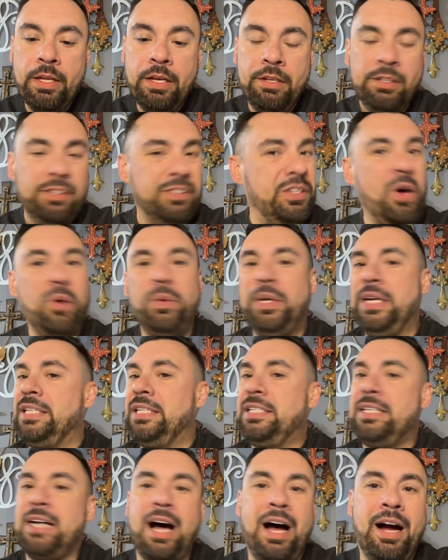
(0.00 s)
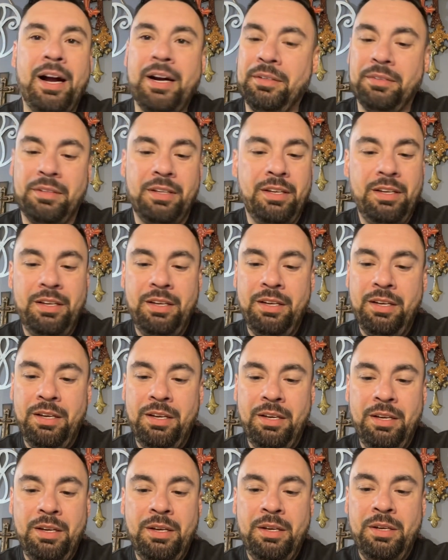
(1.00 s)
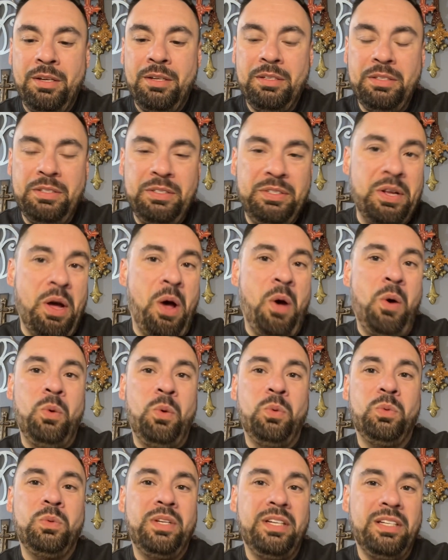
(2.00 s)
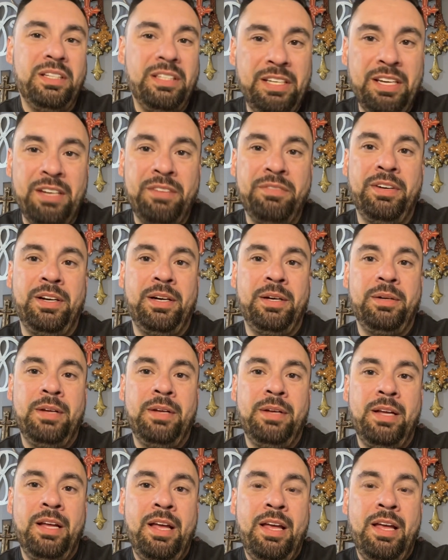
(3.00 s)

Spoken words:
Don't get tired. Don't give up.